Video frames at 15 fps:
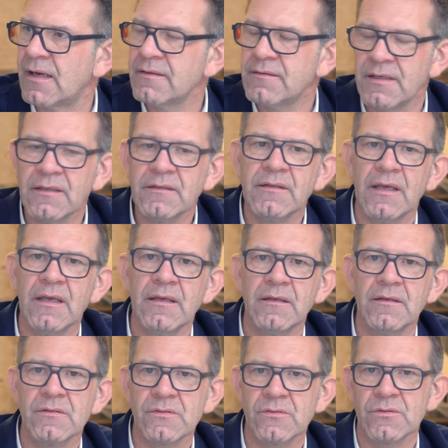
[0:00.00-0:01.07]
I think
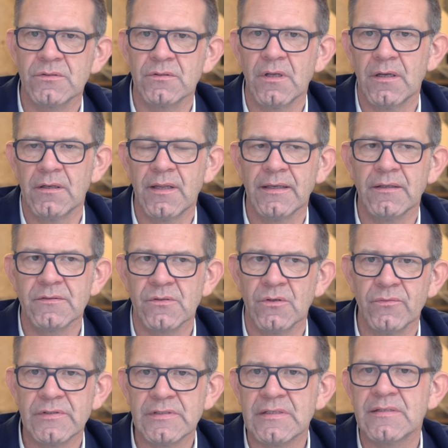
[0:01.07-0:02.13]
they, so, uh, like
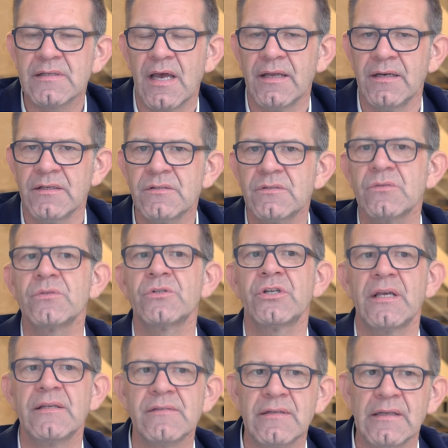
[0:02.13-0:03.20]
service design is
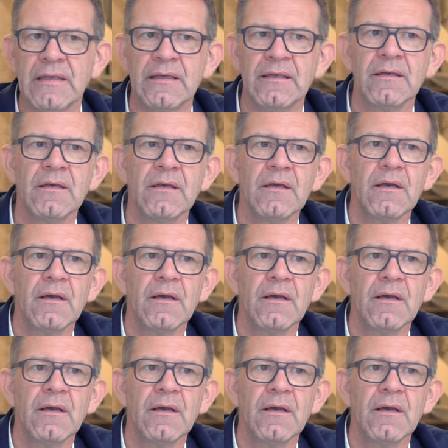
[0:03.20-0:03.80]
suggesting